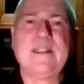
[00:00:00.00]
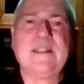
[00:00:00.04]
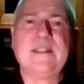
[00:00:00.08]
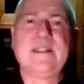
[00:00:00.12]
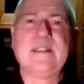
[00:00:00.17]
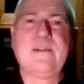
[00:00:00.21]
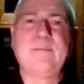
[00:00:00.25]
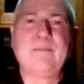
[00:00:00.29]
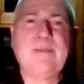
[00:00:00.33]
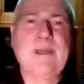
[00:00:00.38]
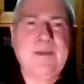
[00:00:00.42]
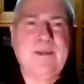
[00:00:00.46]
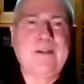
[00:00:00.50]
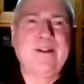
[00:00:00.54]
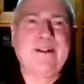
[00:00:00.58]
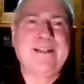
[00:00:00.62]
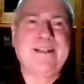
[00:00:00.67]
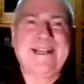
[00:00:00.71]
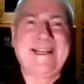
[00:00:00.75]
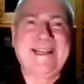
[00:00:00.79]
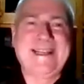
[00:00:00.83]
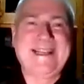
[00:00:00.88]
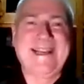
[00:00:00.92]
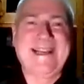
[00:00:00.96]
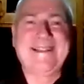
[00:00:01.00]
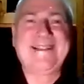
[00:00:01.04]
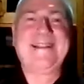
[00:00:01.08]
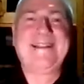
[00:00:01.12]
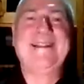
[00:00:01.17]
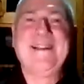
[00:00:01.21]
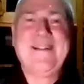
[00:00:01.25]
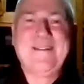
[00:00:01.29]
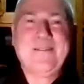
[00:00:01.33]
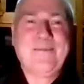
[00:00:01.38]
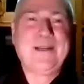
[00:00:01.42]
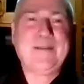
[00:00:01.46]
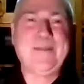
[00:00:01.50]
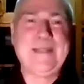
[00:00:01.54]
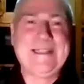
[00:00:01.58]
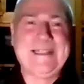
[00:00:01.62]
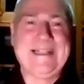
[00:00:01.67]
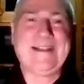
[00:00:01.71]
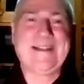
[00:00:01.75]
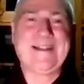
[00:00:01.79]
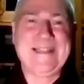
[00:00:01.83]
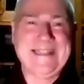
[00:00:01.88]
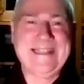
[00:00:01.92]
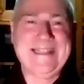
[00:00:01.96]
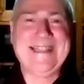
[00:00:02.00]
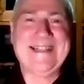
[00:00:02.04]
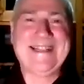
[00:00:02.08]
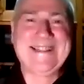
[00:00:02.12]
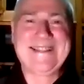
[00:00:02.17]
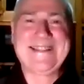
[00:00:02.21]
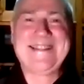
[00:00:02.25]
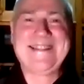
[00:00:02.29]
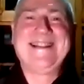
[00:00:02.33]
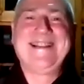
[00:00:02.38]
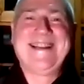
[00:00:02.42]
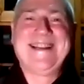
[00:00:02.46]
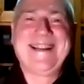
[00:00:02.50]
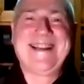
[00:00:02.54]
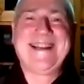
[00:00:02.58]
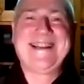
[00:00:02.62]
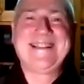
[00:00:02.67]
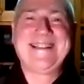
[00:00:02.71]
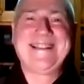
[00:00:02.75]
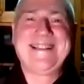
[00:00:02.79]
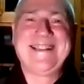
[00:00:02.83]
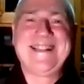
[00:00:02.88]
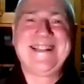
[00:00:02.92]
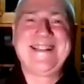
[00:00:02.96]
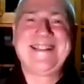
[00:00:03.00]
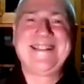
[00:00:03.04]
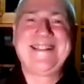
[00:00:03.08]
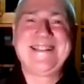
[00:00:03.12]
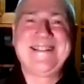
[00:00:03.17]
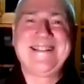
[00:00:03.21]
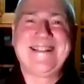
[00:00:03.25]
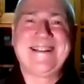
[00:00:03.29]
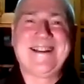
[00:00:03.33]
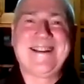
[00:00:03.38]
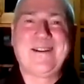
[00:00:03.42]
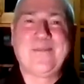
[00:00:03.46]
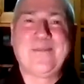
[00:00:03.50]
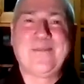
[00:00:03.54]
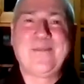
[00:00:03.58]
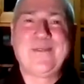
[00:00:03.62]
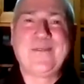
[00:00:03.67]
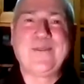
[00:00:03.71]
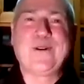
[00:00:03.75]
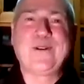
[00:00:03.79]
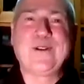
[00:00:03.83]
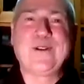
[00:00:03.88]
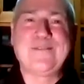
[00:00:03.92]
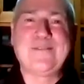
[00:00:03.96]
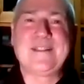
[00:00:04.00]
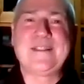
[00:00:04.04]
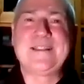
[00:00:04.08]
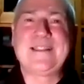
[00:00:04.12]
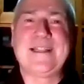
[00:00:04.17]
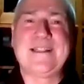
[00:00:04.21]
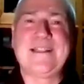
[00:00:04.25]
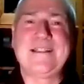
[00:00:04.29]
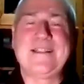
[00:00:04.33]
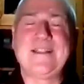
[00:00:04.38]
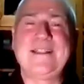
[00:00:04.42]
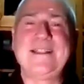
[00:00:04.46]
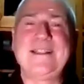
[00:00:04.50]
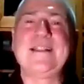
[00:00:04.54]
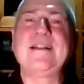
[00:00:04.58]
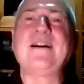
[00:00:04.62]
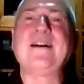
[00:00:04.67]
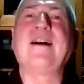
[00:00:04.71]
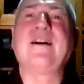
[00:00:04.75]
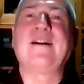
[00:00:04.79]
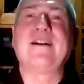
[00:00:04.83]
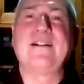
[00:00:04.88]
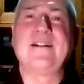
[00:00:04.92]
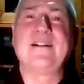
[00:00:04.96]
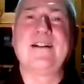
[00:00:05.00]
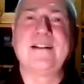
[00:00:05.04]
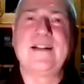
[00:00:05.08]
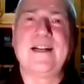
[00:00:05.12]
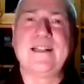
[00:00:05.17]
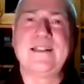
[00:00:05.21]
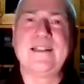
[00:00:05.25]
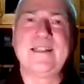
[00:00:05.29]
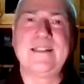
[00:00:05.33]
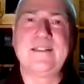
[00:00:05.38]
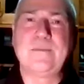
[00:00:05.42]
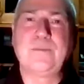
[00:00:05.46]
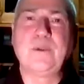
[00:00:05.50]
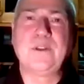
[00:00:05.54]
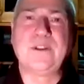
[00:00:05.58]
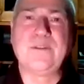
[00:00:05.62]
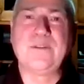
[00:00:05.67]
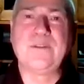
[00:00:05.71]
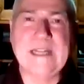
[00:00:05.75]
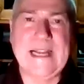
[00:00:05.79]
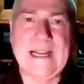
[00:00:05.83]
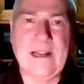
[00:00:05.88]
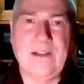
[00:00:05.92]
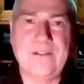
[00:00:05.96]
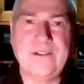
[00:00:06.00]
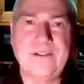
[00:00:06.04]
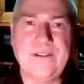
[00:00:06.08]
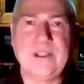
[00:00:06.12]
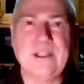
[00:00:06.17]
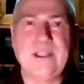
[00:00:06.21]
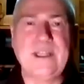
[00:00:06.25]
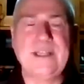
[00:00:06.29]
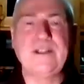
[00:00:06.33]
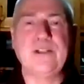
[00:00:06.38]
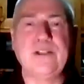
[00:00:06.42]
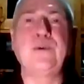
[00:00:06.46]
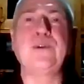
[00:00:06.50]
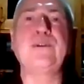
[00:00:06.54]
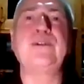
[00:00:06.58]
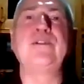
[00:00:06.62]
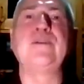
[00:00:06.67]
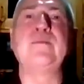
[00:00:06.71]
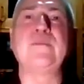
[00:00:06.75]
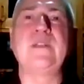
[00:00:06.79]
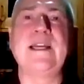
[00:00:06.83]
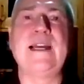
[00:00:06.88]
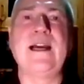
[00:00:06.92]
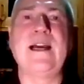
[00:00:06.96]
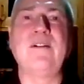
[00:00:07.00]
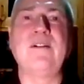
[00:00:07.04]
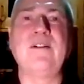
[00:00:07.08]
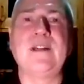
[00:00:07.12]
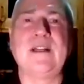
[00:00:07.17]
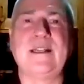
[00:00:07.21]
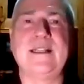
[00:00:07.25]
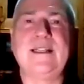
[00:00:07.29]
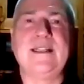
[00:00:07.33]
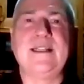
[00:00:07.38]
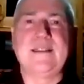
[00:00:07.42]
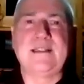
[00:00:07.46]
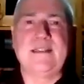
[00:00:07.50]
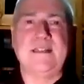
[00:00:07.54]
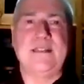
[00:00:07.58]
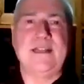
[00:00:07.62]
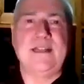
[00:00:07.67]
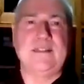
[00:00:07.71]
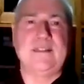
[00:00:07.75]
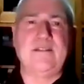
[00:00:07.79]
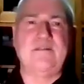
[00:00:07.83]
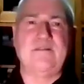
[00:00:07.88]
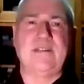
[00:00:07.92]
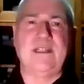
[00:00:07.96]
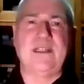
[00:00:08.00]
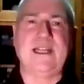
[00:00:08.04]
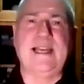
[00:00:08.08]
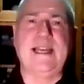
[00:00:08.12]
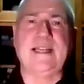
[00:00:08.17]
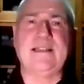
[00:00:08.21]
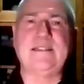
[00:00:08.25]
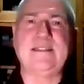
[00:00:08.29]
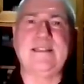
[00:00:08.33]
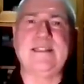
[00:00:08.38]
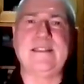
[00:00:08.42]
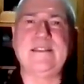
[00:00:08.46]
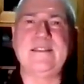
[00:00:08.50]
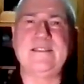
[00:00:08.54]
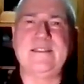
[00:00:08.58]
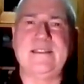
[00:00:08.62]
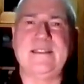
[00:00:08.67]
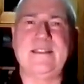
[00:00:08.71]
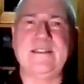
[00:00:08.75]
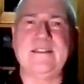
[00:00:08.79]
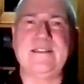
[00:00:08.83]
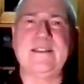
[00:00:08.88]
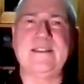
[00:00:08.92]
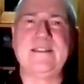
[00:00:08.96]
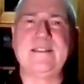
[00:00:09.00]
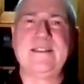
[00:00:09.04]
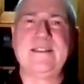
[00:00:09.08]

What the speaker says: maybe not like that, maybe down here. And then all of a sudden you think, oh, I need to put them down. So then you put them down, then it's nice and relaxing, isn't it?